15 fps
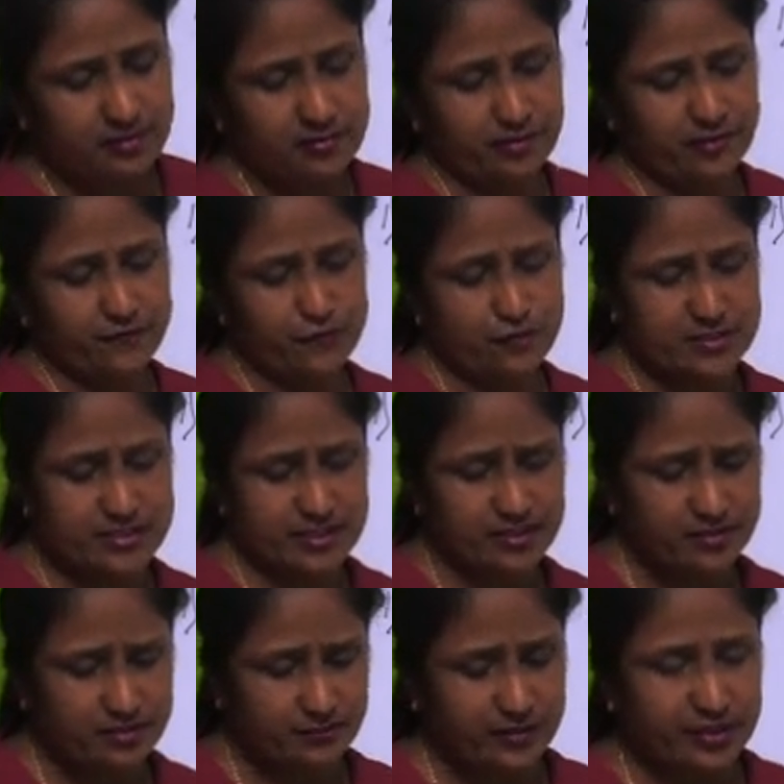if you
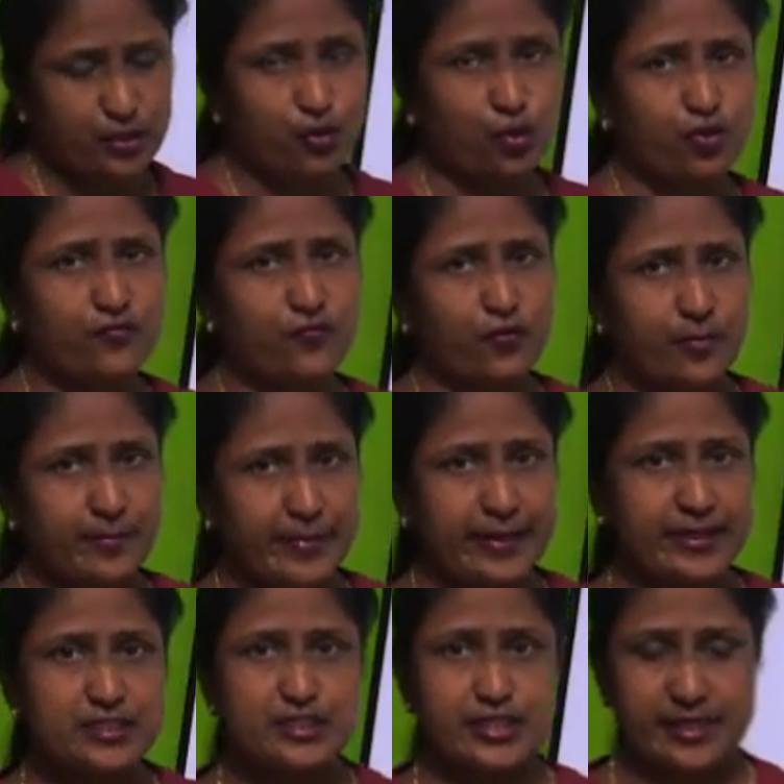see, we know for
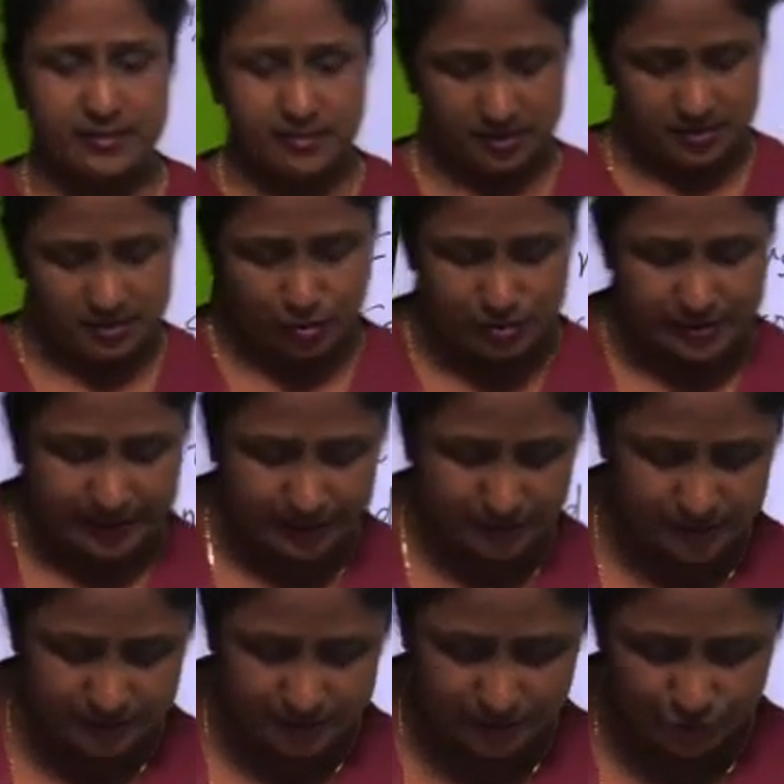male gender, now
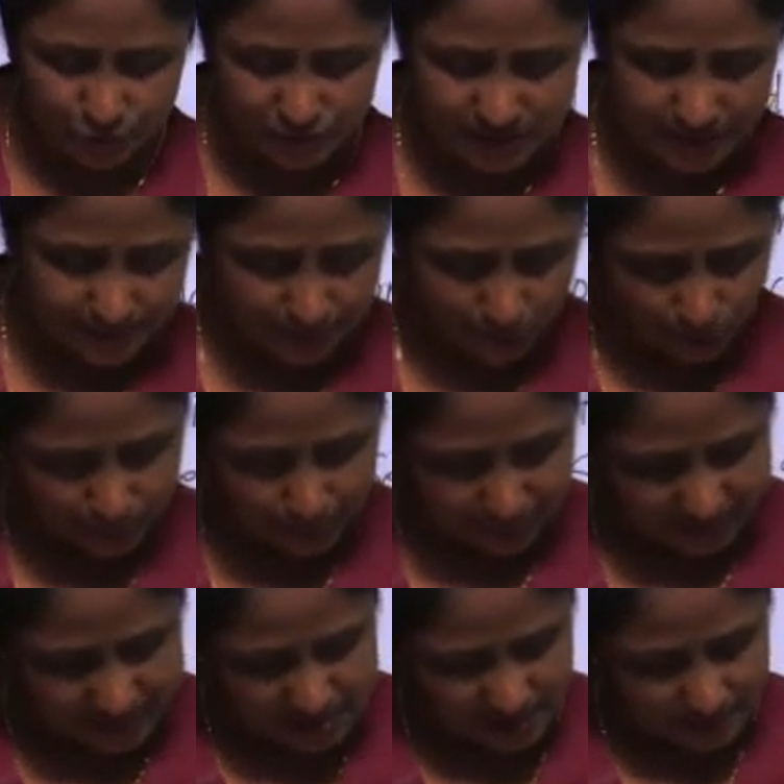gender, if you see on
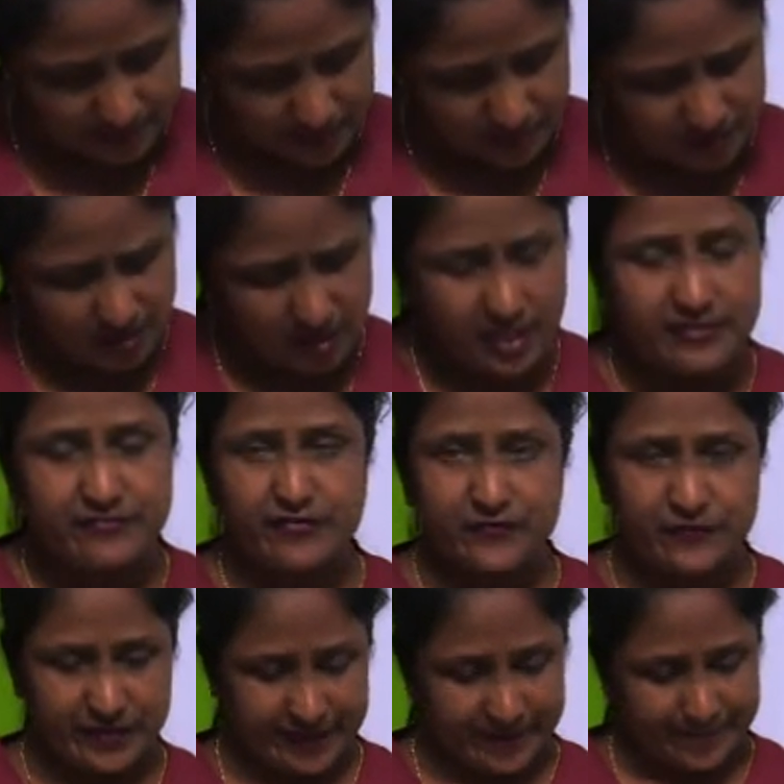page number
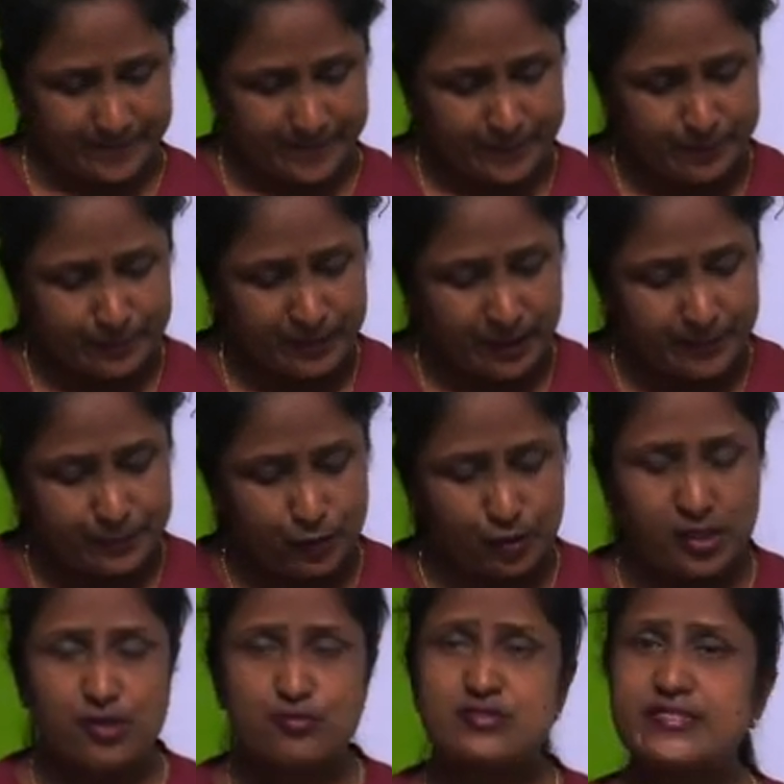50,
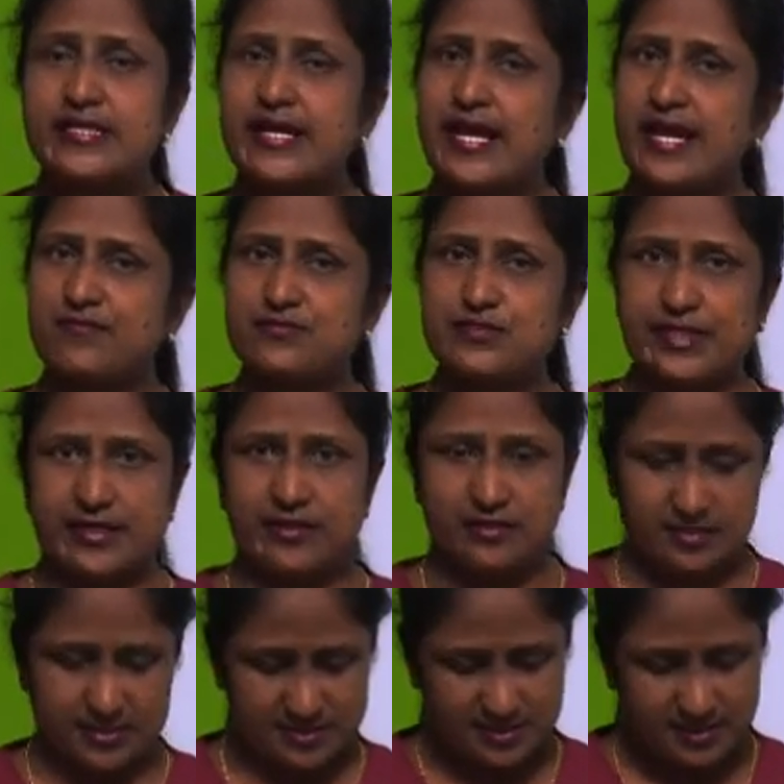pronouns, they have
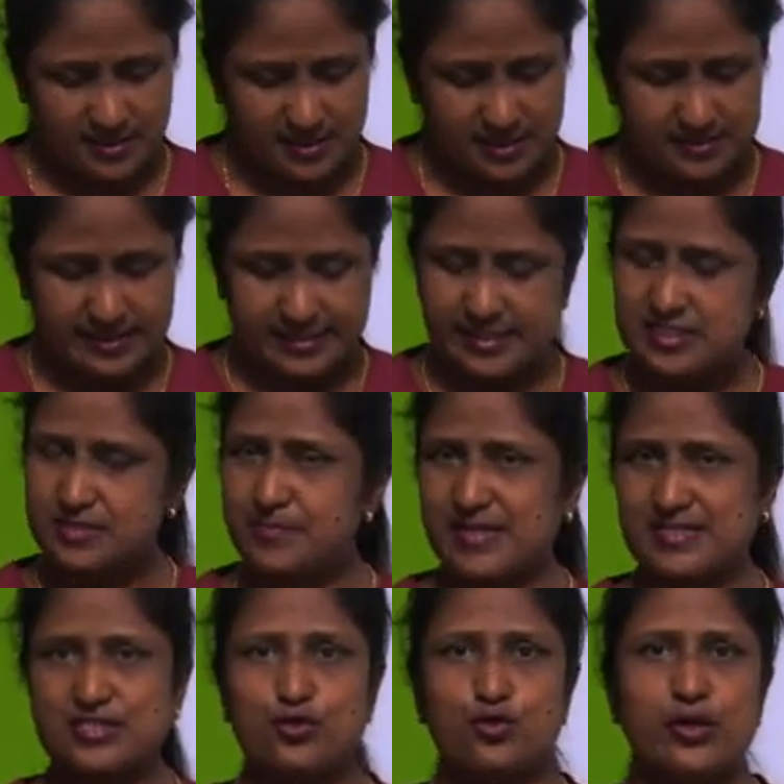genders, that is
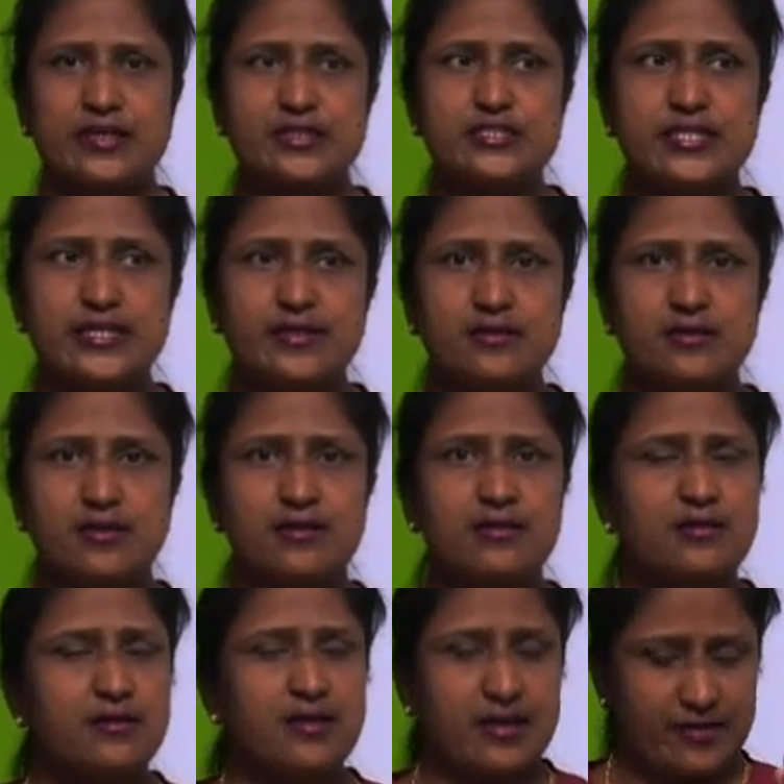masculine gender,
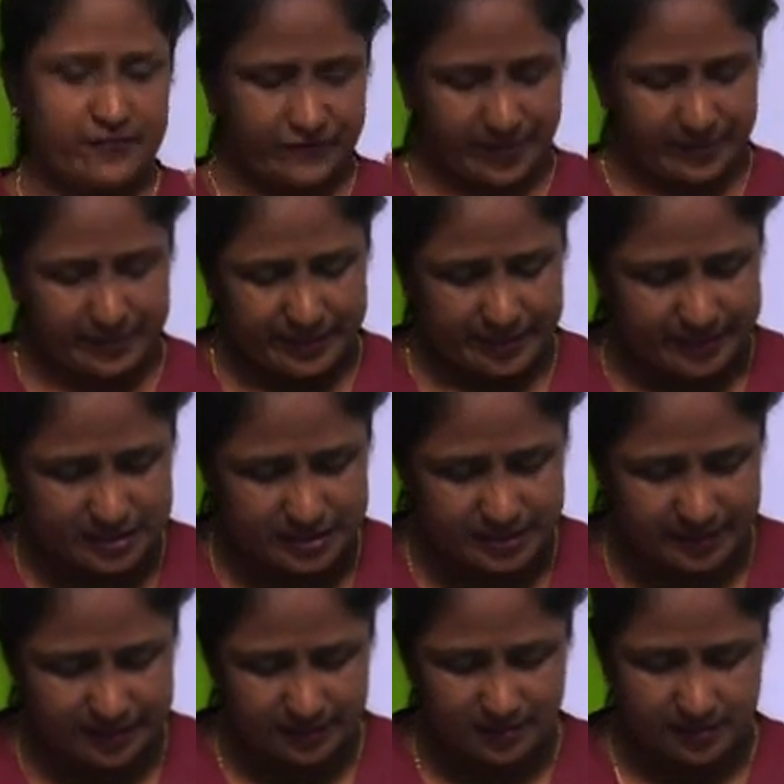feminine
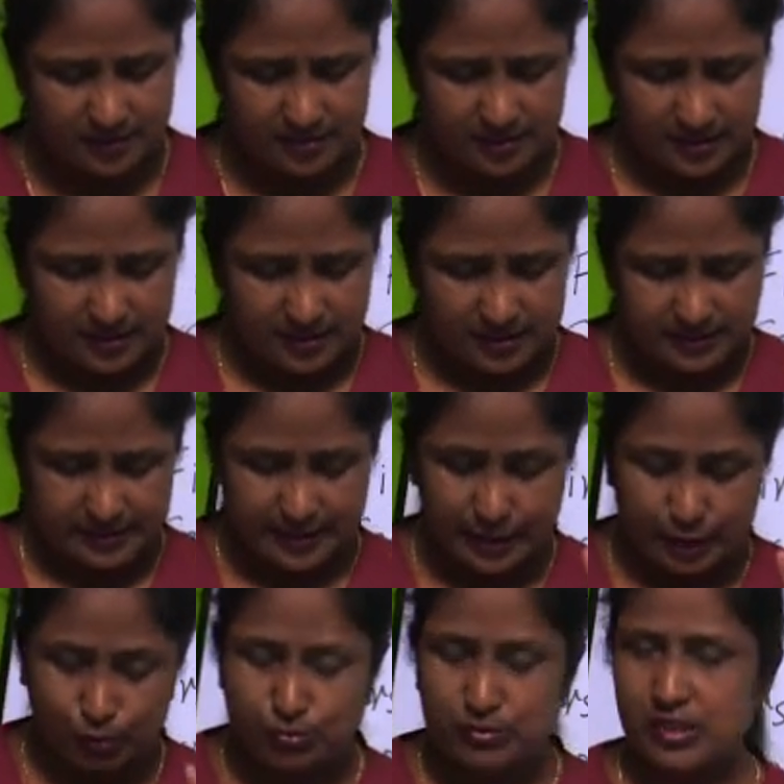gender, then
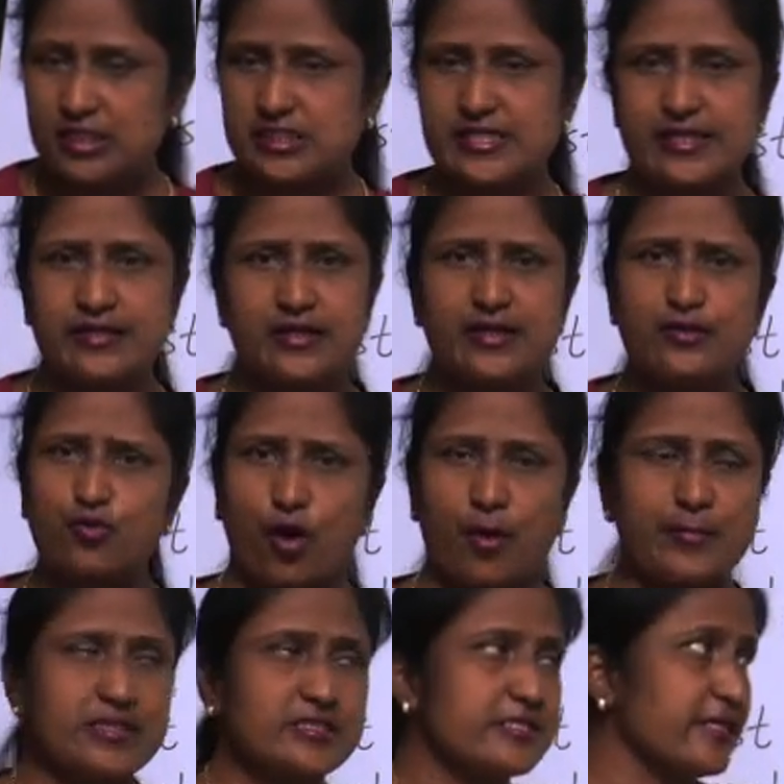neuter gender and
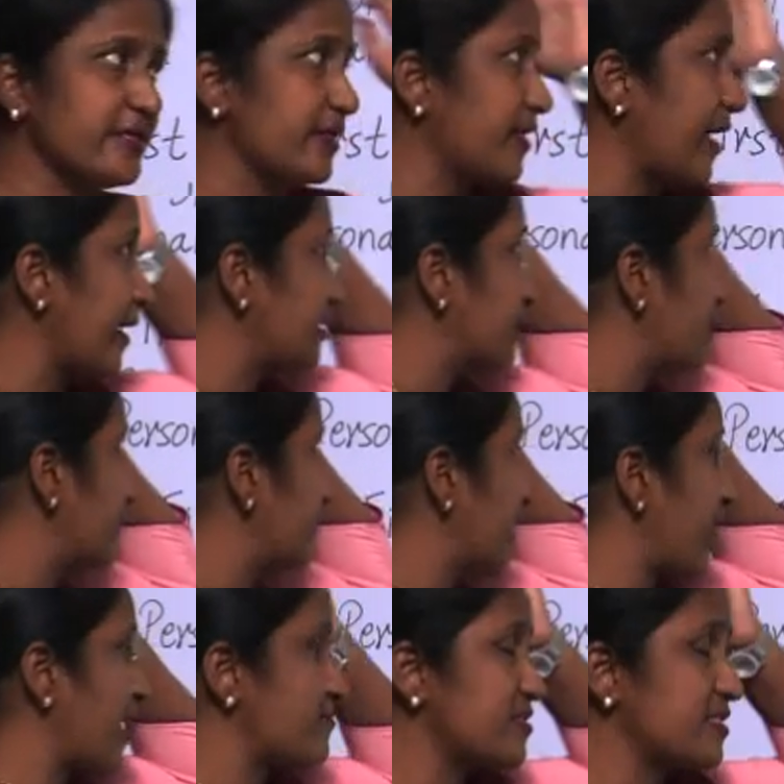common gender. I think we
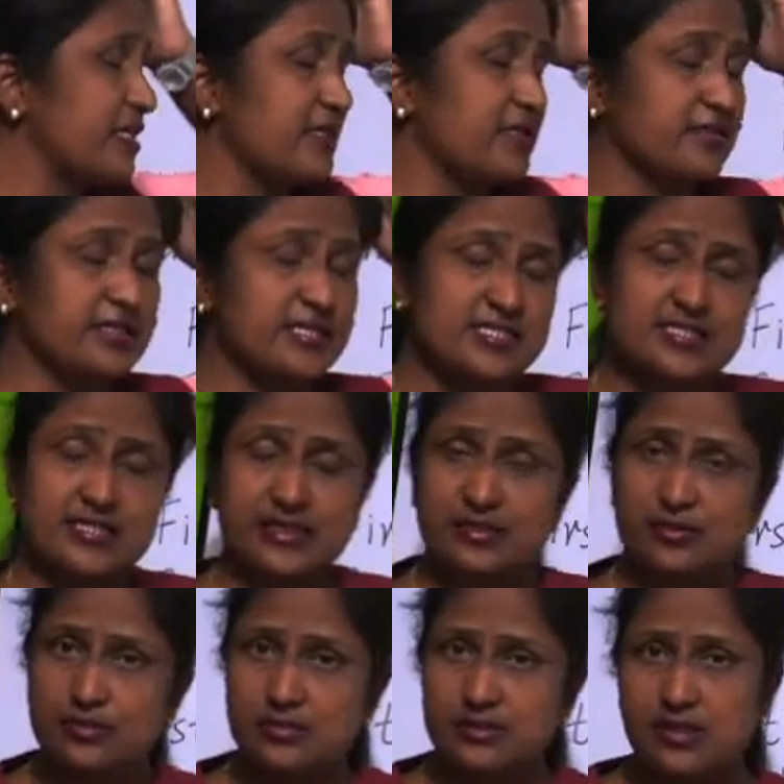have seen this
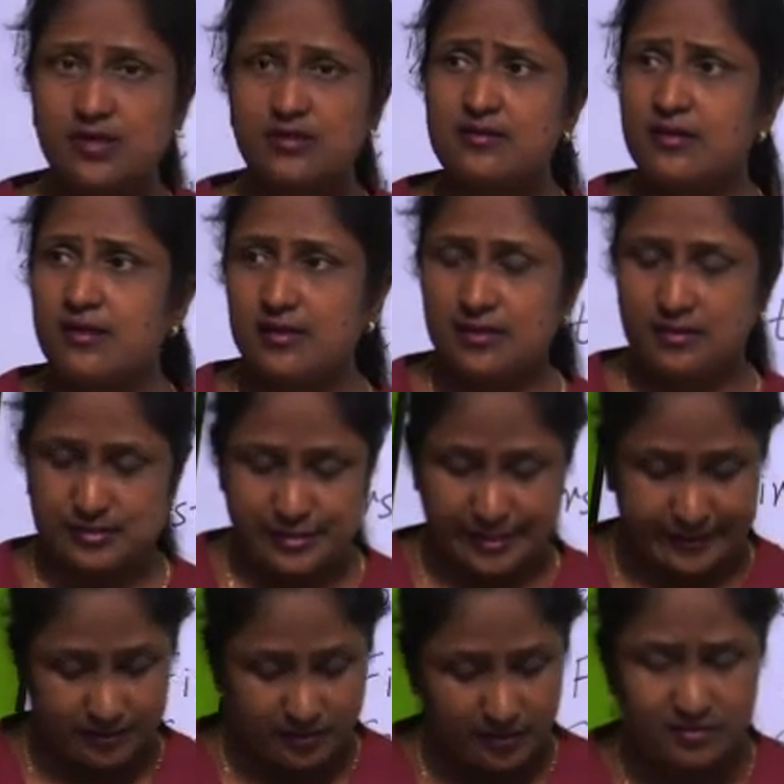in the
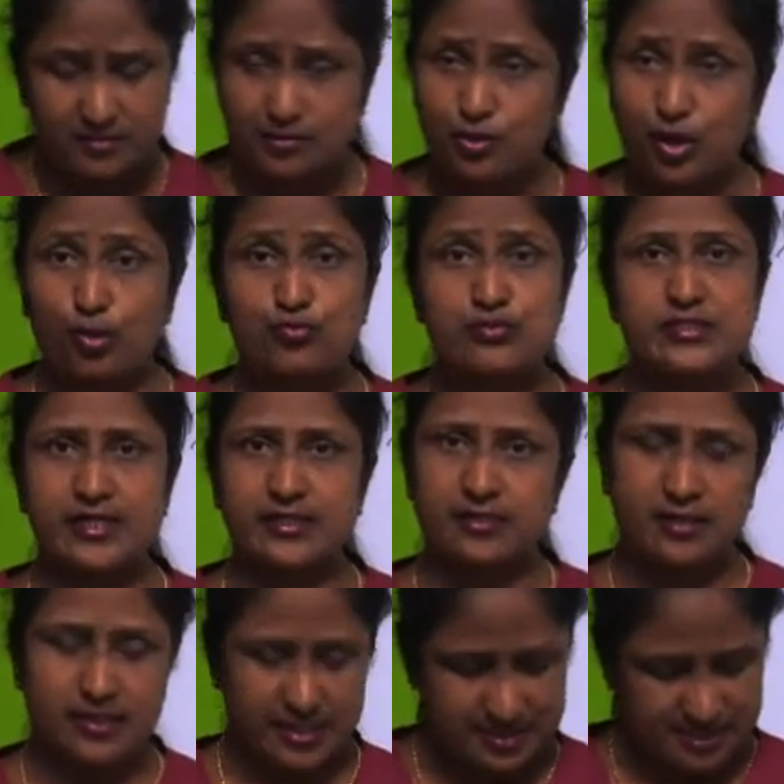gender, noun gender
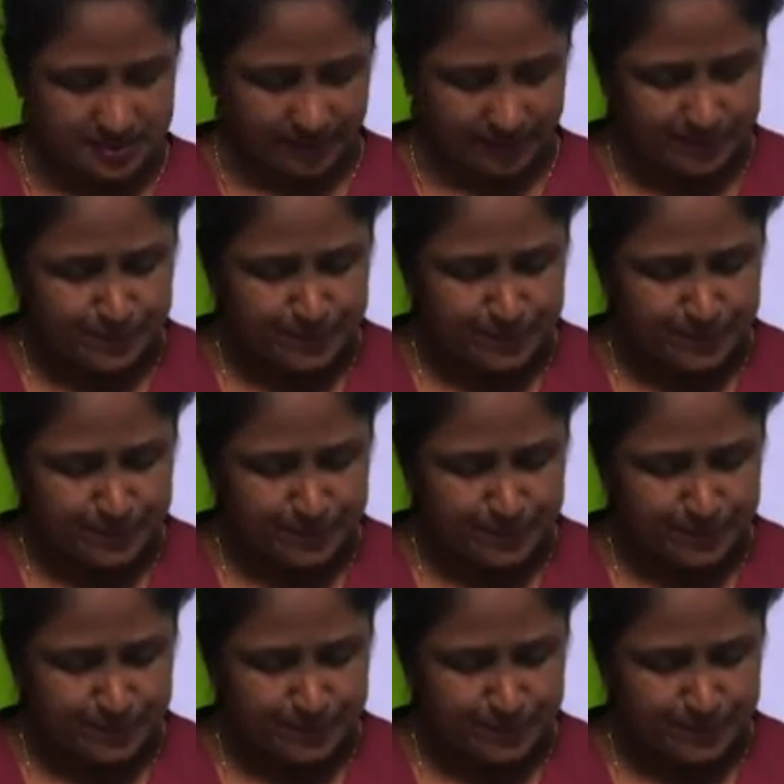lesson.